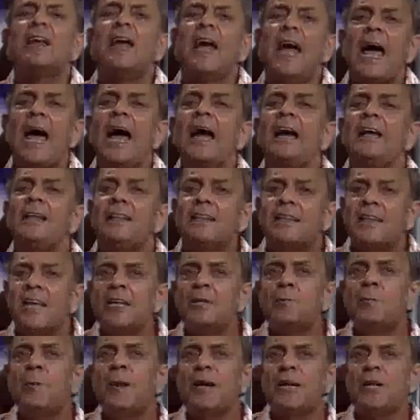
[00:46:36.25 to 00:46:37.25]
And this
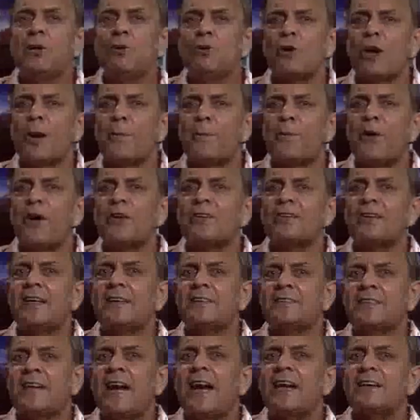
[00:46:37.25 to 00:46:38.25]
particular process
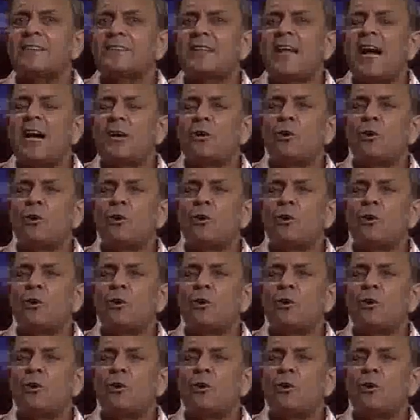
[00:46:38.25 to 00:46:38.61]
starts not